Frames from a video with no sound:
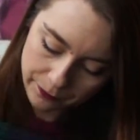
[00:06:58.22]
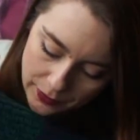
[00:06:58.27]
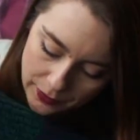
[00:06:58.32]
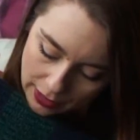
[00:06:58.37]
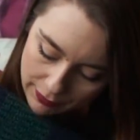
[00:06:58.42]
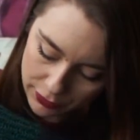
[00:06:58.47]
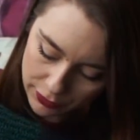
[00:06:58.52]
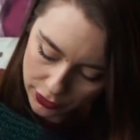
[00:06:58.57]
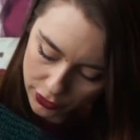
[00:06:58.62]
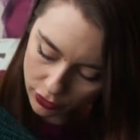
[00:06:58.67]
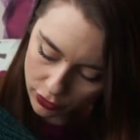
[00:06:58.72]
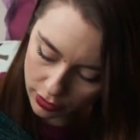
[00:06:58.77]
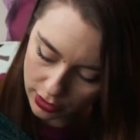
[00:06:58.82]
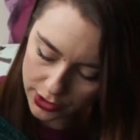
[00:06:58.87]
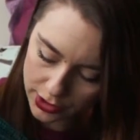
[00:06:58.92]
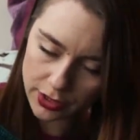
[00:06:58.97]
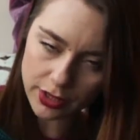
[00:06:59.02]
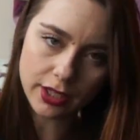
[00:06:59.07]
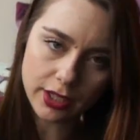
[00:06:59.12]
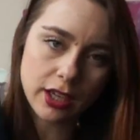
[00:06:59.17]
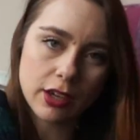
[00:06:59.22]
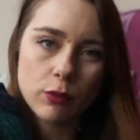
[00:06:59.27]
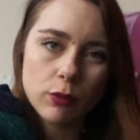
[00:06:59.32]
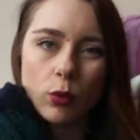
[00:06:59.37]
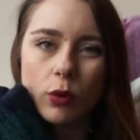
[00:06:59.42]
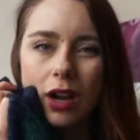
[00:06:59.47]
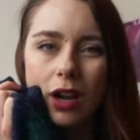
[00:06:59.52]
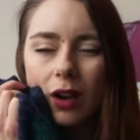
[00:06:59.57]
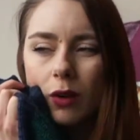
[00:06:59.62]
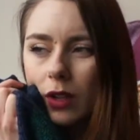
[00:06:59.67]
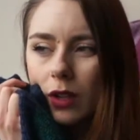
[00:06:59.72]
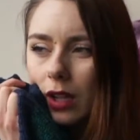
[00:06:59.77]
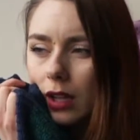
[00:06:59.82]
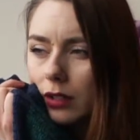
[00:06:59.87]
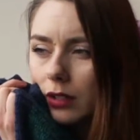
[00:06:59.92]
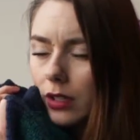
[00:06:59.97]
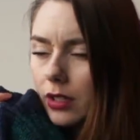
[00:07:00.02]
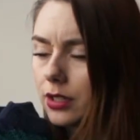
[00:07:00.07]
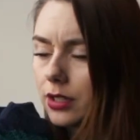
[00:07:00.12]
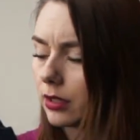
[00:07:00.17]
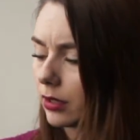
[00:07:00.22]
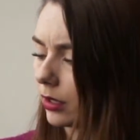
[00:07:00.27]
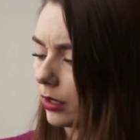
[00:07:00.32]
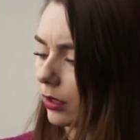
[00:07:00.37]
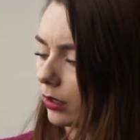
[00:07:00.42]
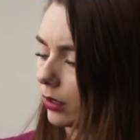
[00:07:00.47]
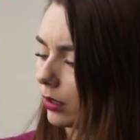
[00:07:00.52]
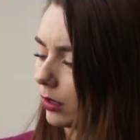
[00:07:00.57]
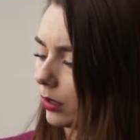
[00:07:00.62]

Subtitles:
I don't think I've wore it out yet, I don't think.